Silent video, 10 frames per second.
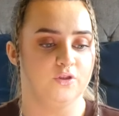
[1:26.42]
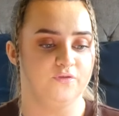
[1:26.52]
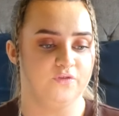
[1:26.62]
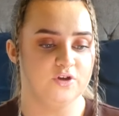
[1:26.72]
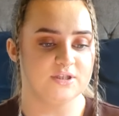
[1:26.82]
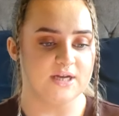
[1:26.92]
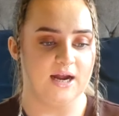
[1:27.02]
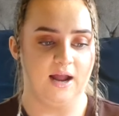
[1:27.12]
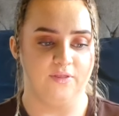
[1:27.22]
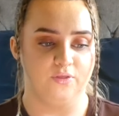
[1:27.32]
The first
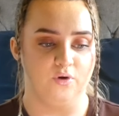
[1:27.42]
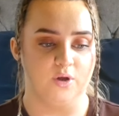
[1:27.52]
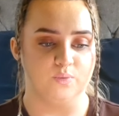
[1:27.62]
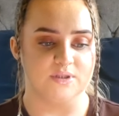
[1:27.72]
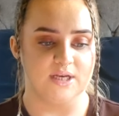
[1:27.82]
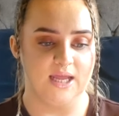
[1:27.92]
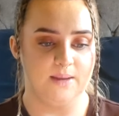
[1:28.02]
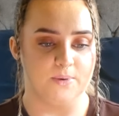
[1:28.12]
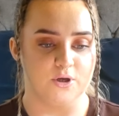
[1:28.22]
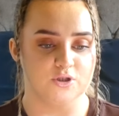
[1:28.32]
night I thought it was the
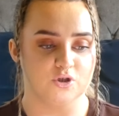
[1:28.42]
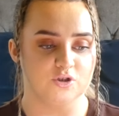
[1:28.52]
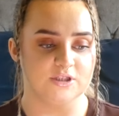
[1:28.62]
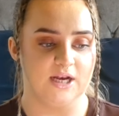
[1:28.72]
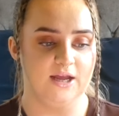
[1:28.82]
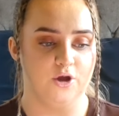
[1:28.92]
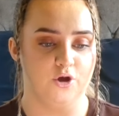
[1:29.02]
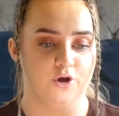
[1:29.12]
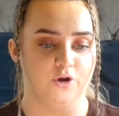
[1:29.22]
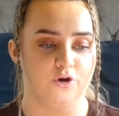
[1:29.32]
neighbours until I
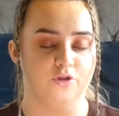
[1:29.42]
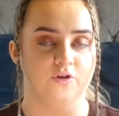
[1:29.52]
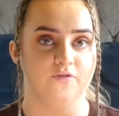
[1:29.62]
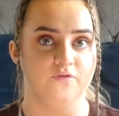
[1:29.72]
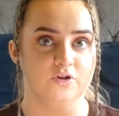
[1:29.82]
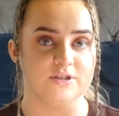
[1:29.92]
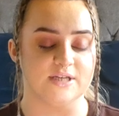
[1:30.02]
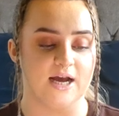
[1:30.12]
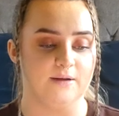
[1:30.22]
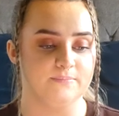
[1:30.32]
heard the
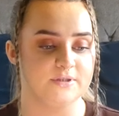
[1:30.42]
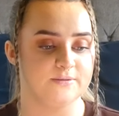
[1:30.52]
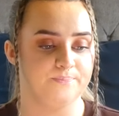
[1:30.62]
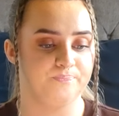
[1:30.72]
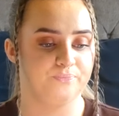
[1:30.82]
footsteps.